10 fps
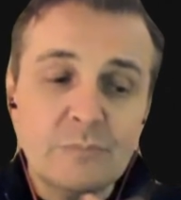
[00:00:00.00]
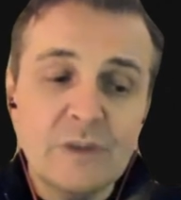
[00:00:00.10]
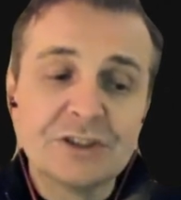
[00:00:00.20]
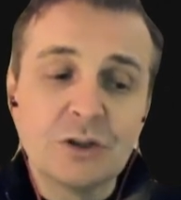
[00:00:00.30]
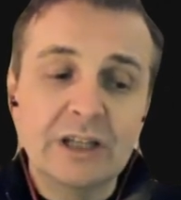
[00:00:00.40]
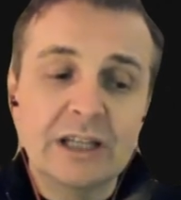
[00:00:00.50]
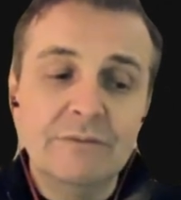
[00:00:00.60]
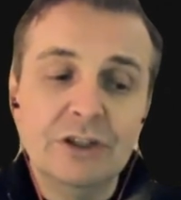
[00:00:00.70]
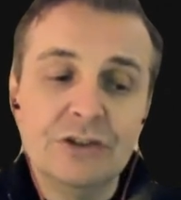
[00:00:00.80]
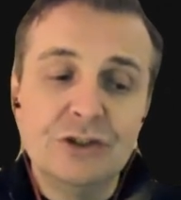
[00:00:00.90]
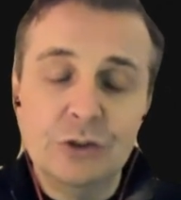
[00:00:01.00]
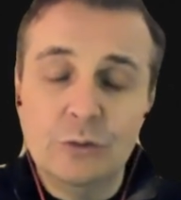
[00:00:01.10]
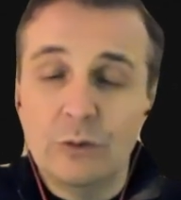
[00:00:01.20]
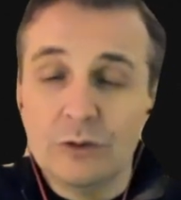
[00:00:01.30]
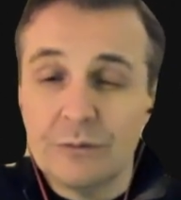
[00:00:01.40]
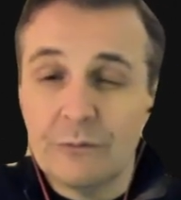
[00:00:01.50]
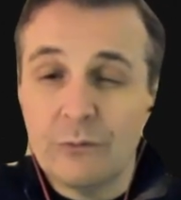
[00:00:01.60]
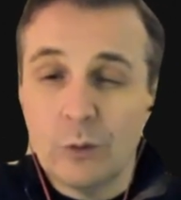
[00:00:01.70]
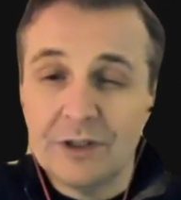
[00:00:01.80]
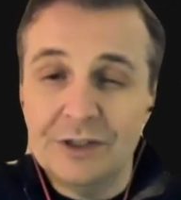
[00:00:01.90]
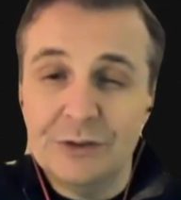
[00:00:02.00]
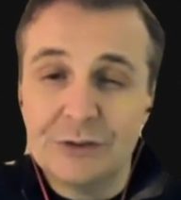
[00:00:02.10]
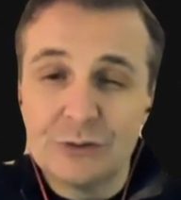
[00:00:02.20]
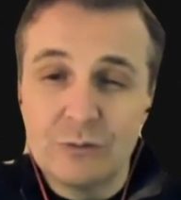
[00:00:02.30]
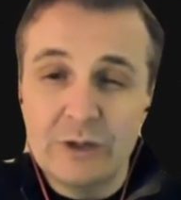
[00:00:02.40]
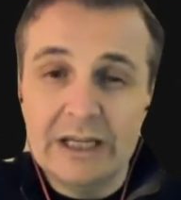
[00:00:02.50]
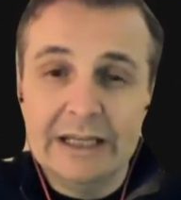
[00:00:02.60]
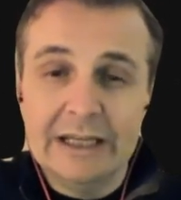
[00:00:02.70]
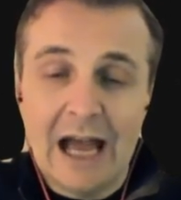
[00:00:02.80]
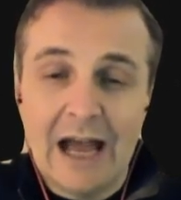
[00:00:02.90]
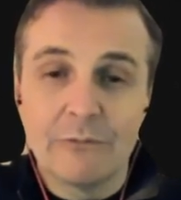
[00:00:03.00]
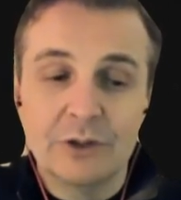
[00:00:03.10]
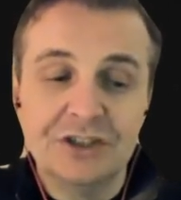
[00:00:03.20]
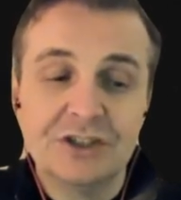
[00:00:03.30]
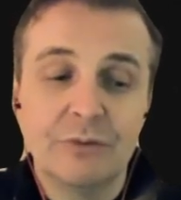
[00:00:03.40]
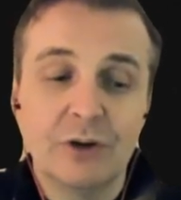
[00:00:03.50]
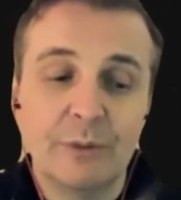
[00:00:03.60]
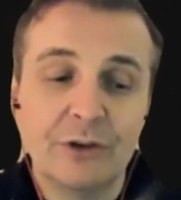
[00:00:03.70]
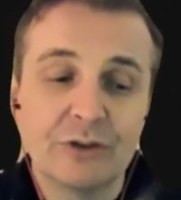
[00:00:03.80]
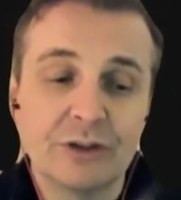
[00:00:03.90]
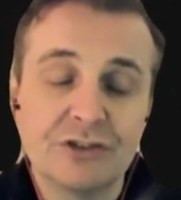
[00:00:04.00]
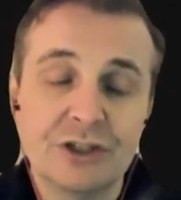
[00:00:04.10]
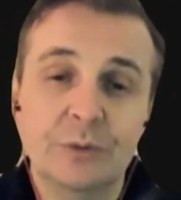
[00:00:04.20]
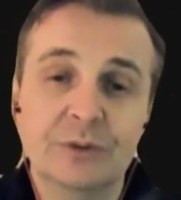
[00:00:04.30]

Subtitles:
is going to give you 243 average divided by 302.